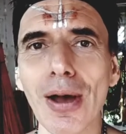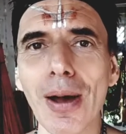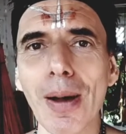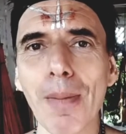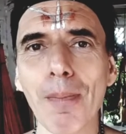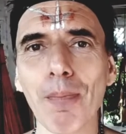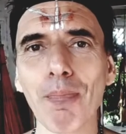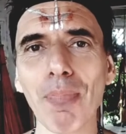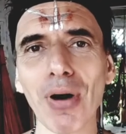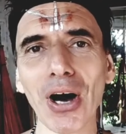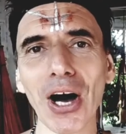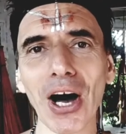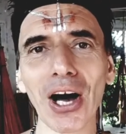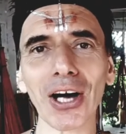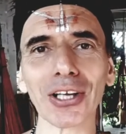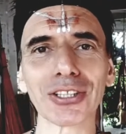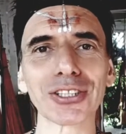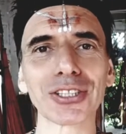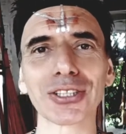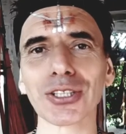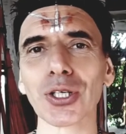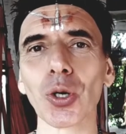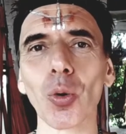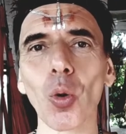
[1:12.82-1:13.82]

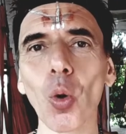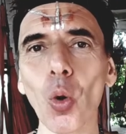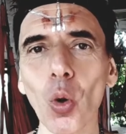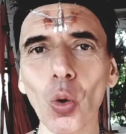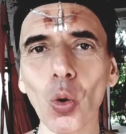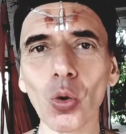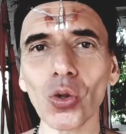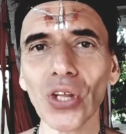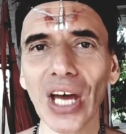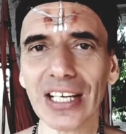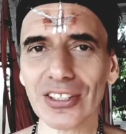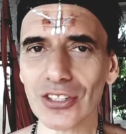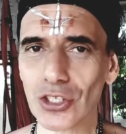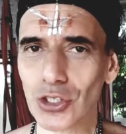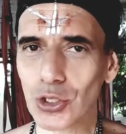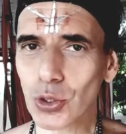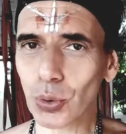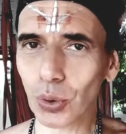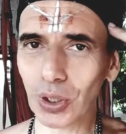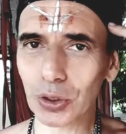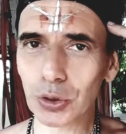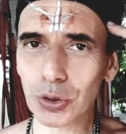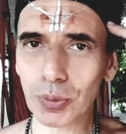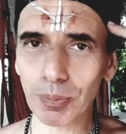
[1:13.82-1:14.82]
but all that is
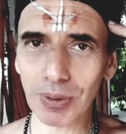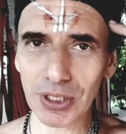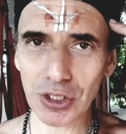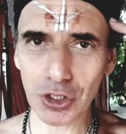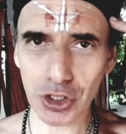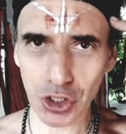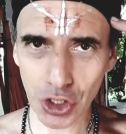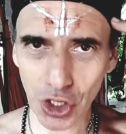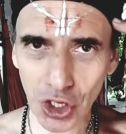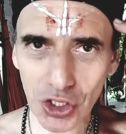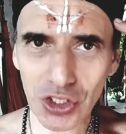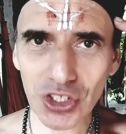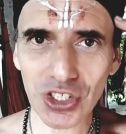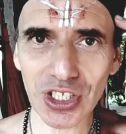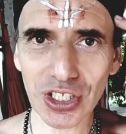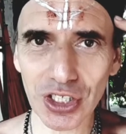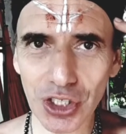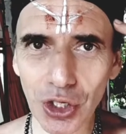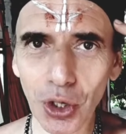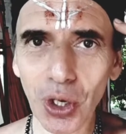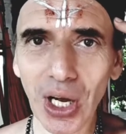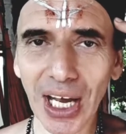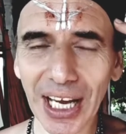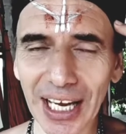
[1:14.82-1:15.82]
going to be just in
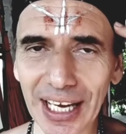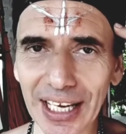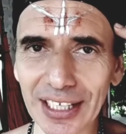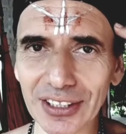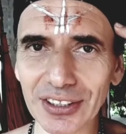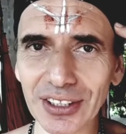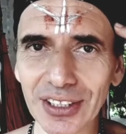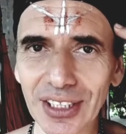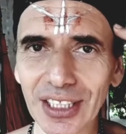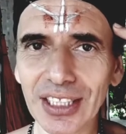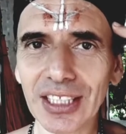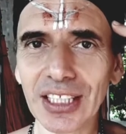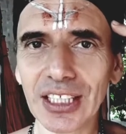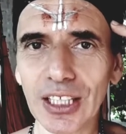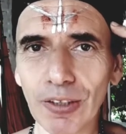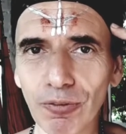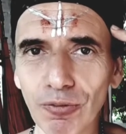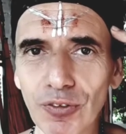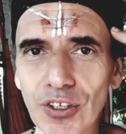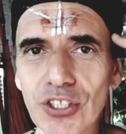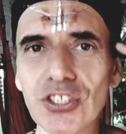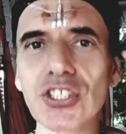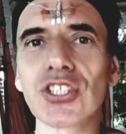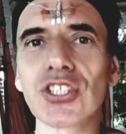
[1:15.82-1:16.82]
your head if
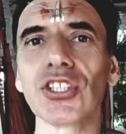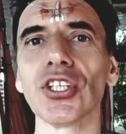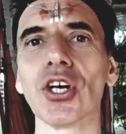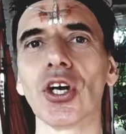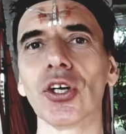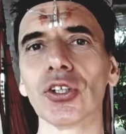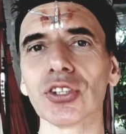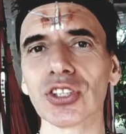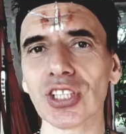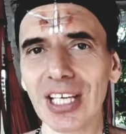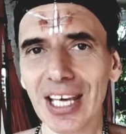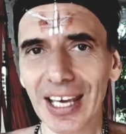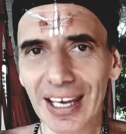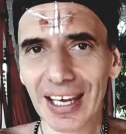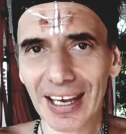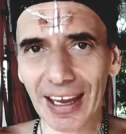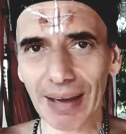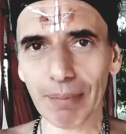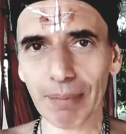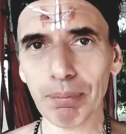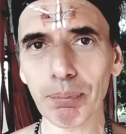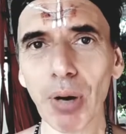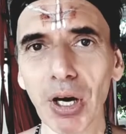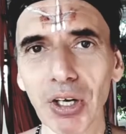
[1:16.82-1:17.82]
it's not
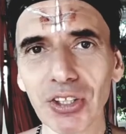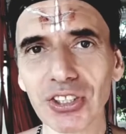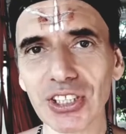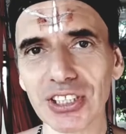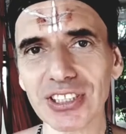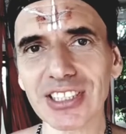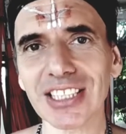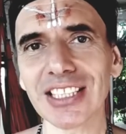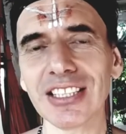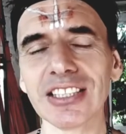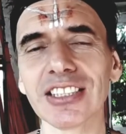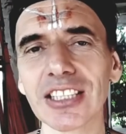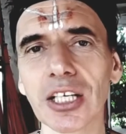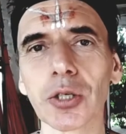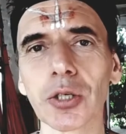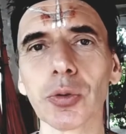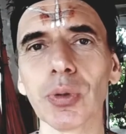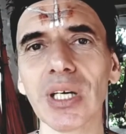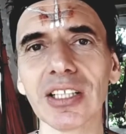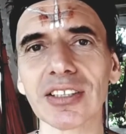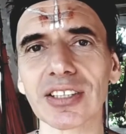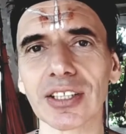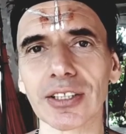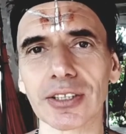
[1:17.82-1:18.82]
embodied,
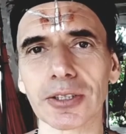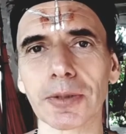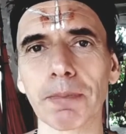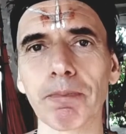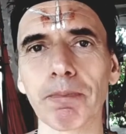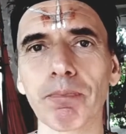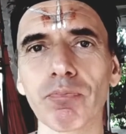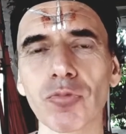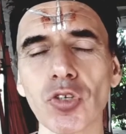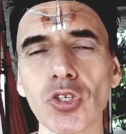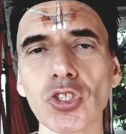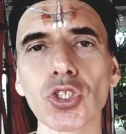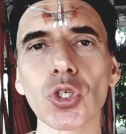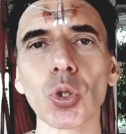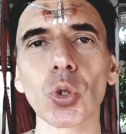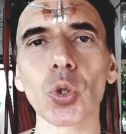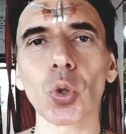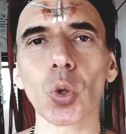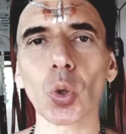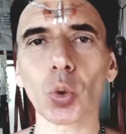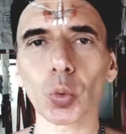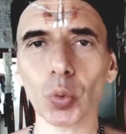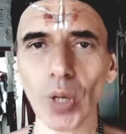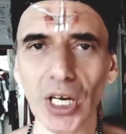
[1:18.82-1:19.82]
integrated. So
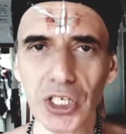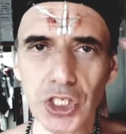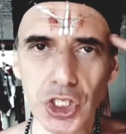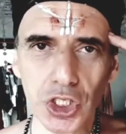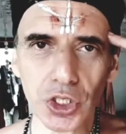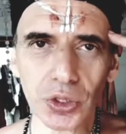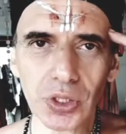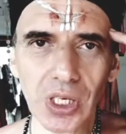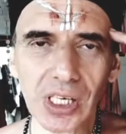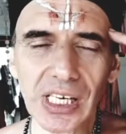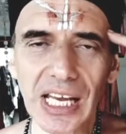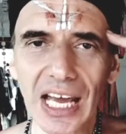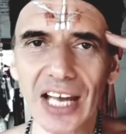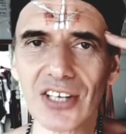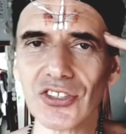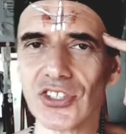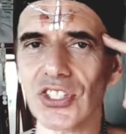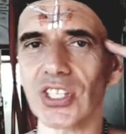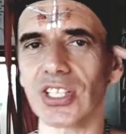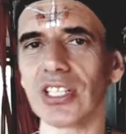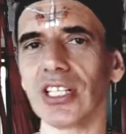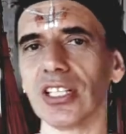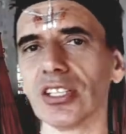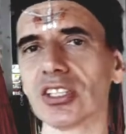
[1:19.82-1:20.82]
rationalizing
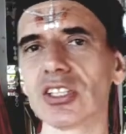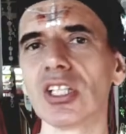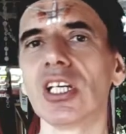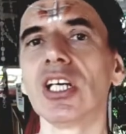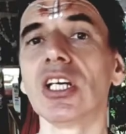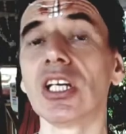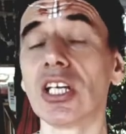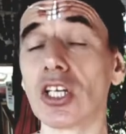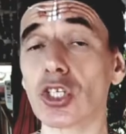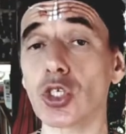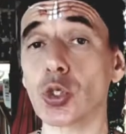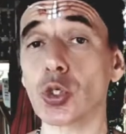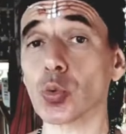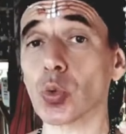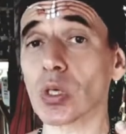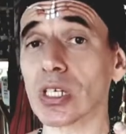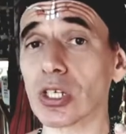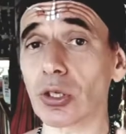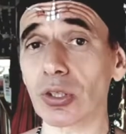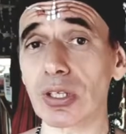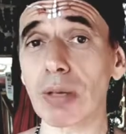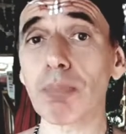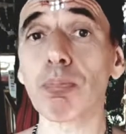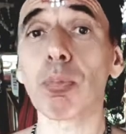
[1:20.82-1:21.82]
it is really
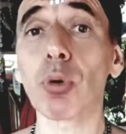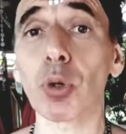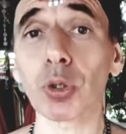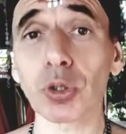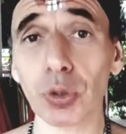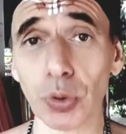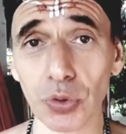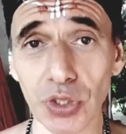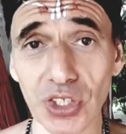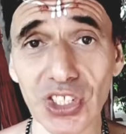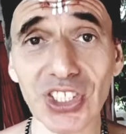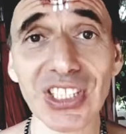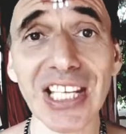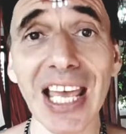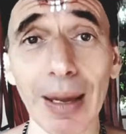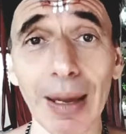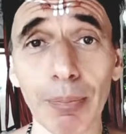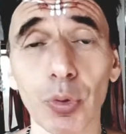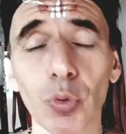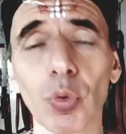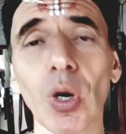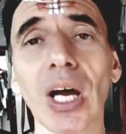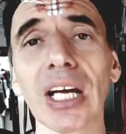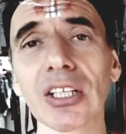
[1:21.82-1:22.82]
an important step,
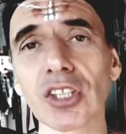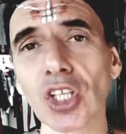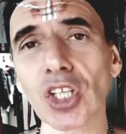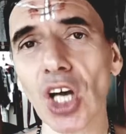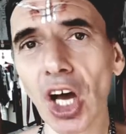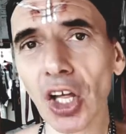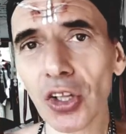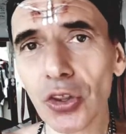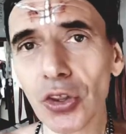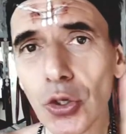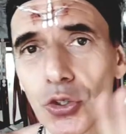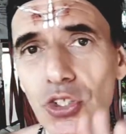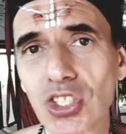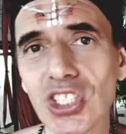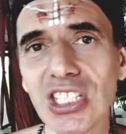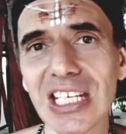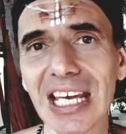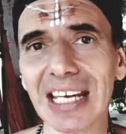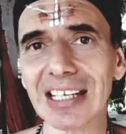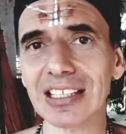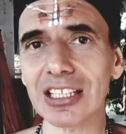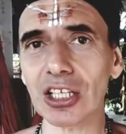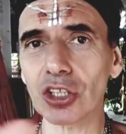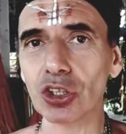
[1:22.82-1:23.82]
right?
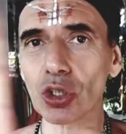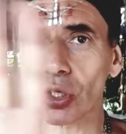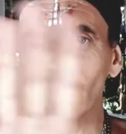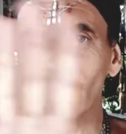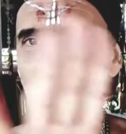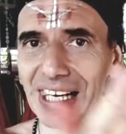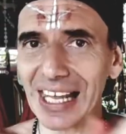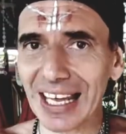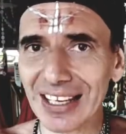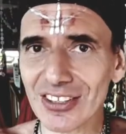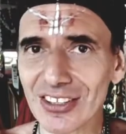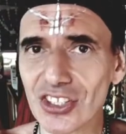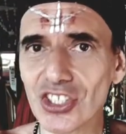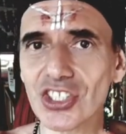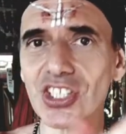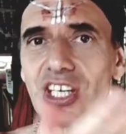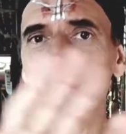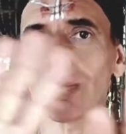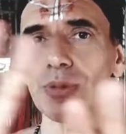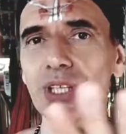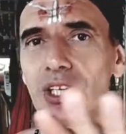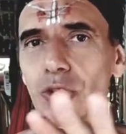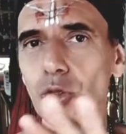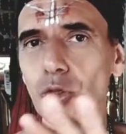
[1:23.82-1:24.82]
Understanding the
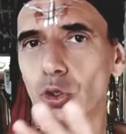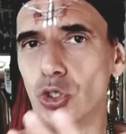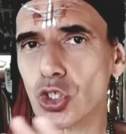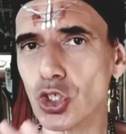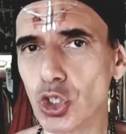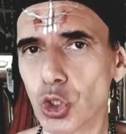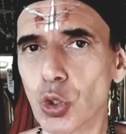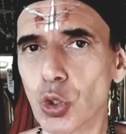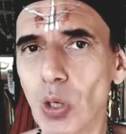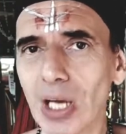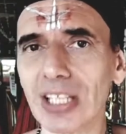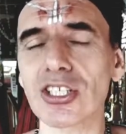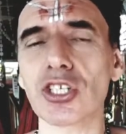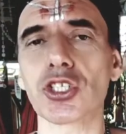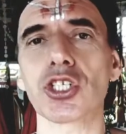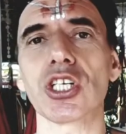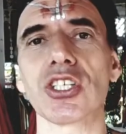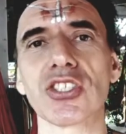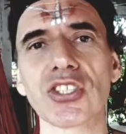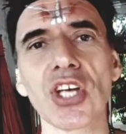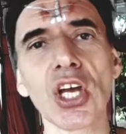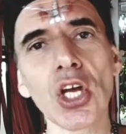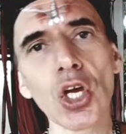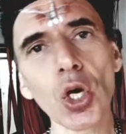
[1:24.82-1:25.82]
landscape and the strategies,
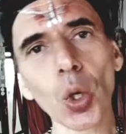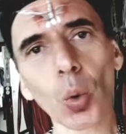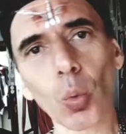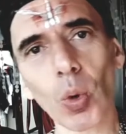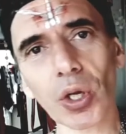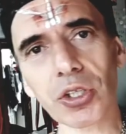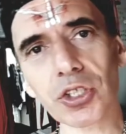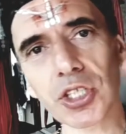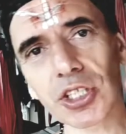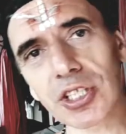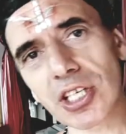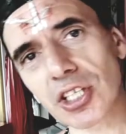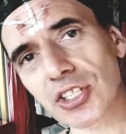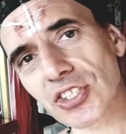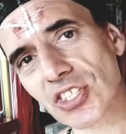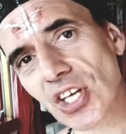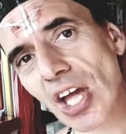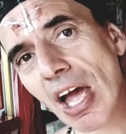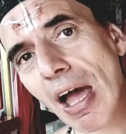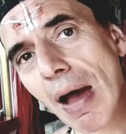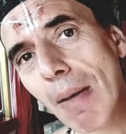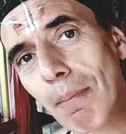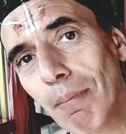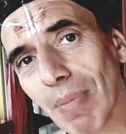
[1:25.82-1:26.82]
what is
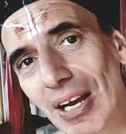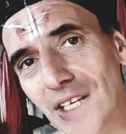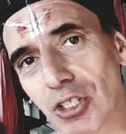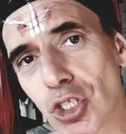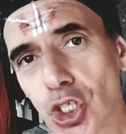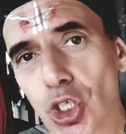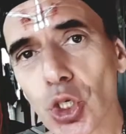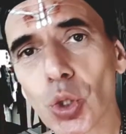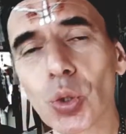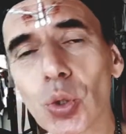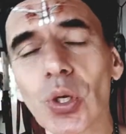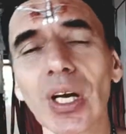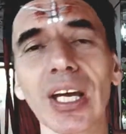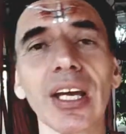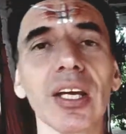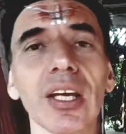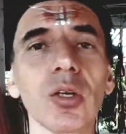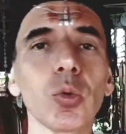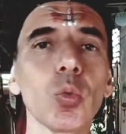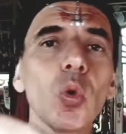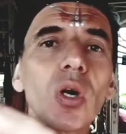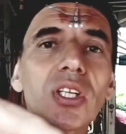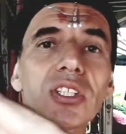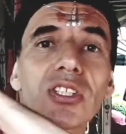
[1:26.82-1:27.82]
mature and
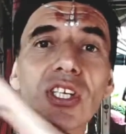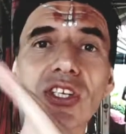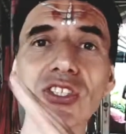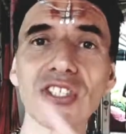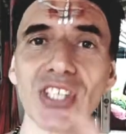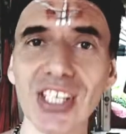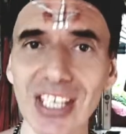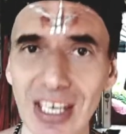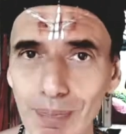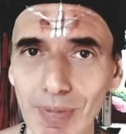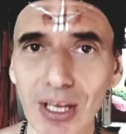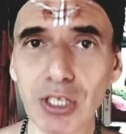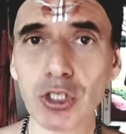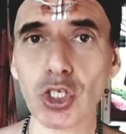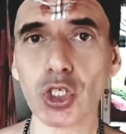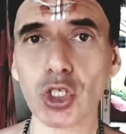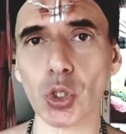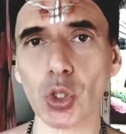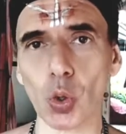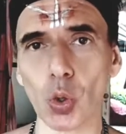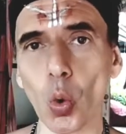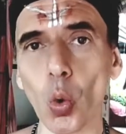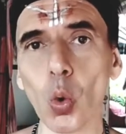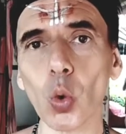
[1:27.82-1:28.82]
what is immature,
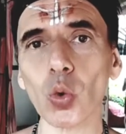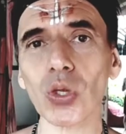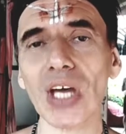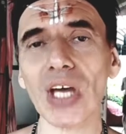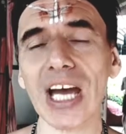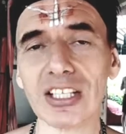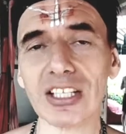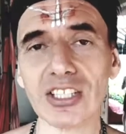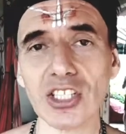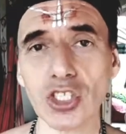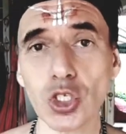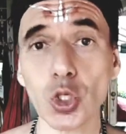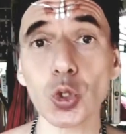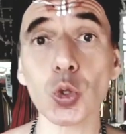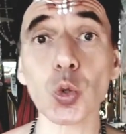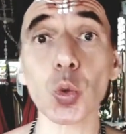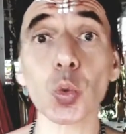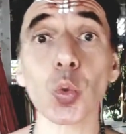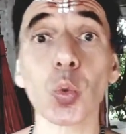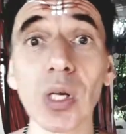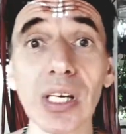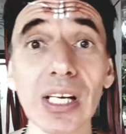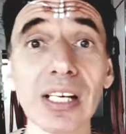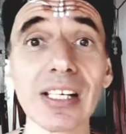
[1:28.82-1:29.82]
all that is
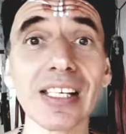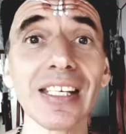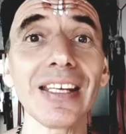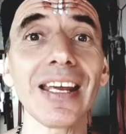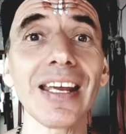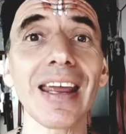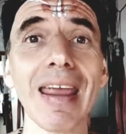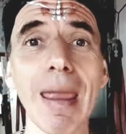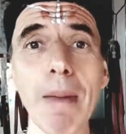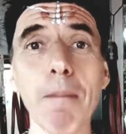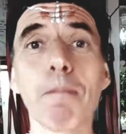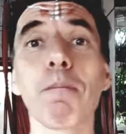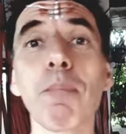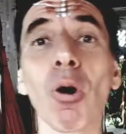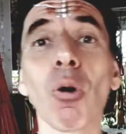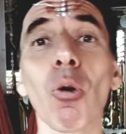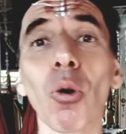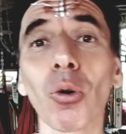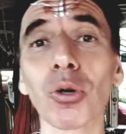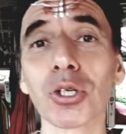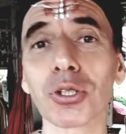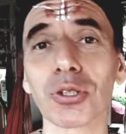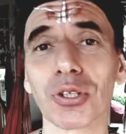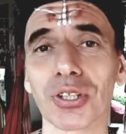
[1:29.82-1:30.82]
really
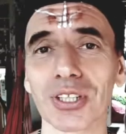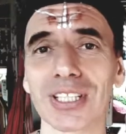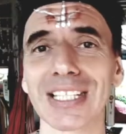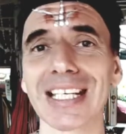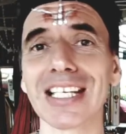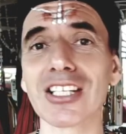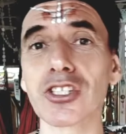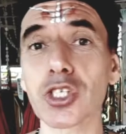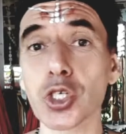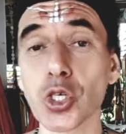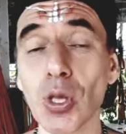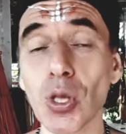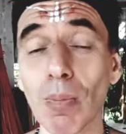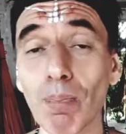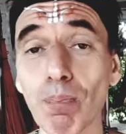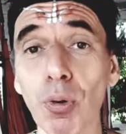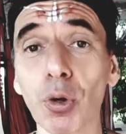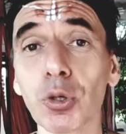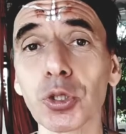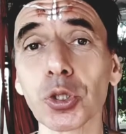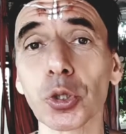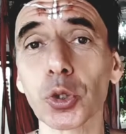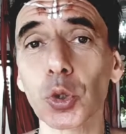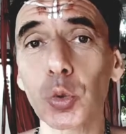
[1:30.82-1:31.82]
important. It's
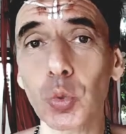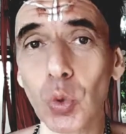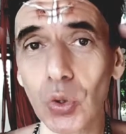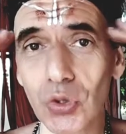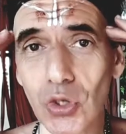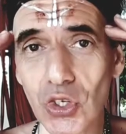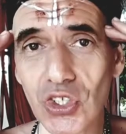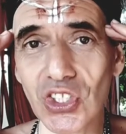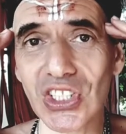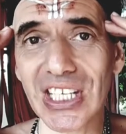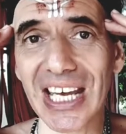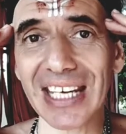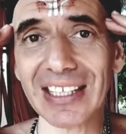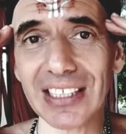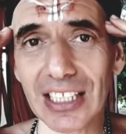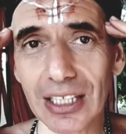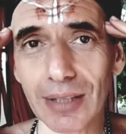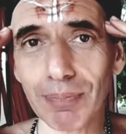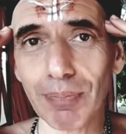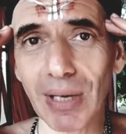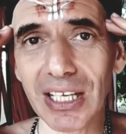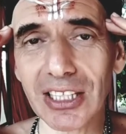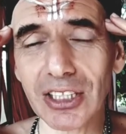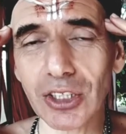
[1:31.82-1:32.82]
important to understand it
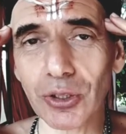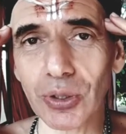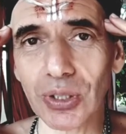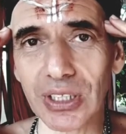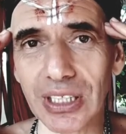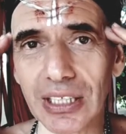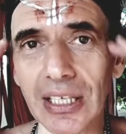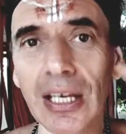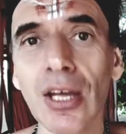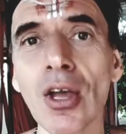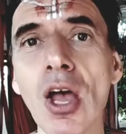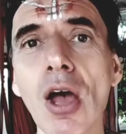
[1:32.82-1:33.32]
mentally.